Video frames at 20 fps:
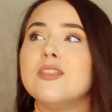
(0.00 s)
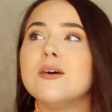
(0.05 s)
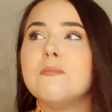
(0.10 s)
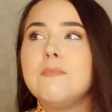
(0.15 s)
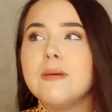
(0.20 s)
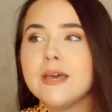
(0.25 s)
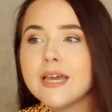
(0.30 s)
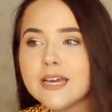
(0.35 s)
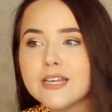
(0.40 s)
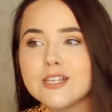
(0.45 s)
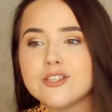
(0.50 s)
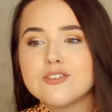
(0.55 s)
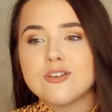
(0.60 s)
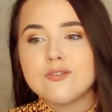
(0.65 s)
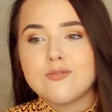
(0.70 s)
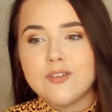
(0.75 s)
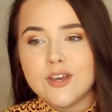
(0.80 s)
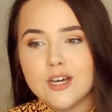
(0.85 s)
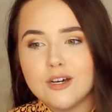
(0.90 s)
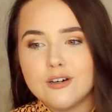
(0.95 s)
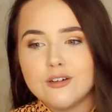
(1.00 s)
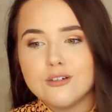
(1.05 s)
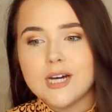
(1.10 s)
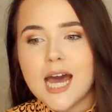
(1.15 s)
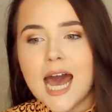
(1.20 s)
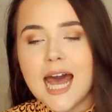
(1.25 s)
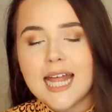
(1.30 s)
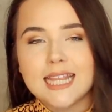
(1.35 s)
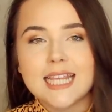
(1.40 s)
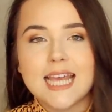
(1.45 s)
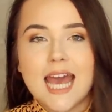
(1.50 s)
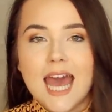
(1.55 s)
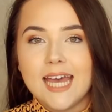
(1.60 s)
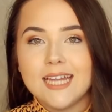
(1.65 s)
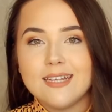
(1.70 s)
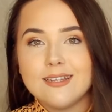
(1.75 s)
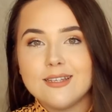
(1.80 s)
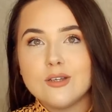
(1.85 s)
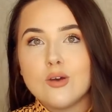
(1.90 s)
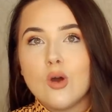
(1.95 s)
the biggest reveal at the
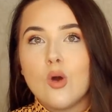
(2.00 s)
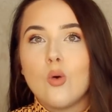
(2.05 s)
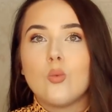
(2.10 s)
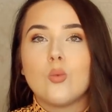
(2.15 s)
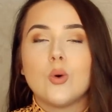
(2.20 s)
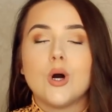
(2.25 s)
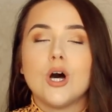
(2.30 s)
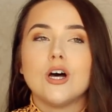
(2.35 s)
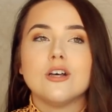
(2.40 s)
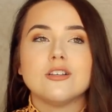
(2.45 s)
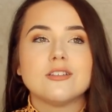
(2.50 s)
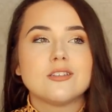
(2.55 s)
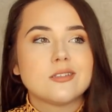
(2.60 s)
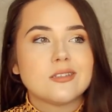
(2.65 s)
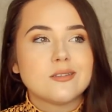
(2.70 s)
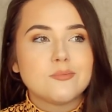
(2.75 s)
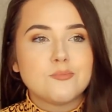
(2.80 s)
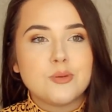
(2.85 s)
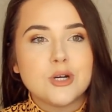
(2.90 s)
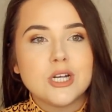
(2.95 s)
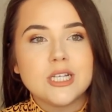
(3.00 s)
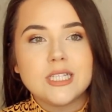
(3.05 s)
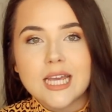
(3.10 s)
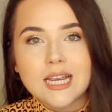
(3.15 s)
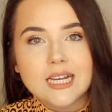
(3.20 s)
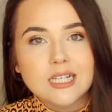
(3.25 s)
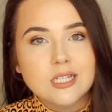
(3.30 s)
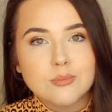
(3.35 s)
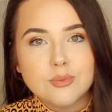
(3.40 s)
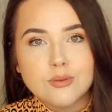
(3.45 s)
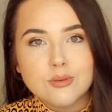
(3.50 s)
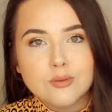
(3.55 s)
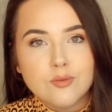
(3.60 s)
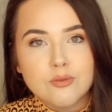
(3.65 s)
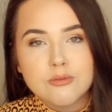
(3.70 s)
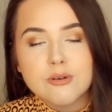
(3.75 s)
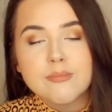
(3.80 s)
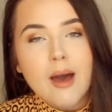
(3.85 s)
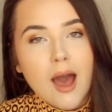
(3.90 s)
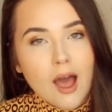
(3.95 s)
end was predictable
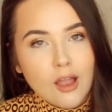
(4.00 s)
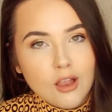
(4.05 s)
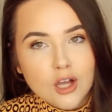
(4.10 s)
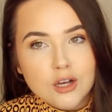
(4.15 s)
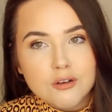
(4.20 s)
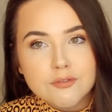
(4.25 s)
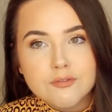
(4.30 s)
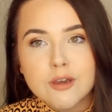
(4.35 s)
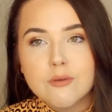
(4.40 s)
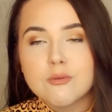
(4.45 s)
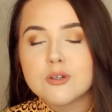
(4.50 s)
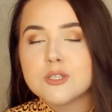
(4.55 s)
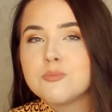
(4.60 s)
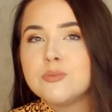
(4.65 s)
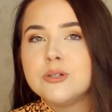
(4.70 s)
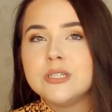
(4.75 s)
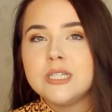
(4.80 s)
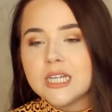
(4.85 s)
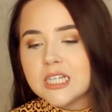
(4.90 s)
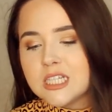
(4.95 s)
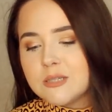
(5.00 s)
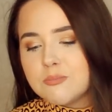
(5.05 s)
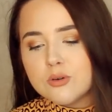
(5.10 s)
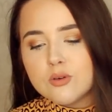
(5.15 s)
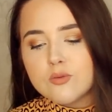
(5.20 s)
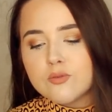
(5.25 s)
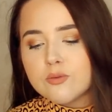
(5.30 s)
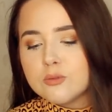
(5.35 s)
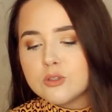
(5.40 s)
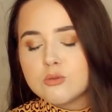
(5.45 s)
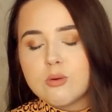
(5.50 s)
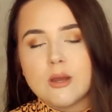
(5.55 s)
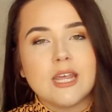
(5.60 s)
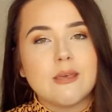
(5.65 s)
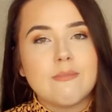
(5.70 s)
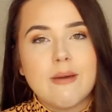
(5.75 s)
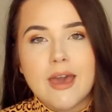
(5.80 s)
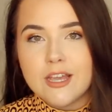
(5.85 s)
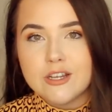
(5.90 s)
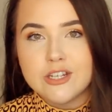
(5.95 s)
from a mile off. It was predictable from
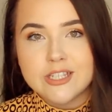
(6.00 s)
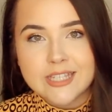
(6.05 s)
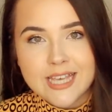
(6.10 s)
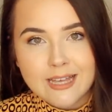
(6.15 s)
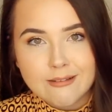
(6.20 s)
twenty pages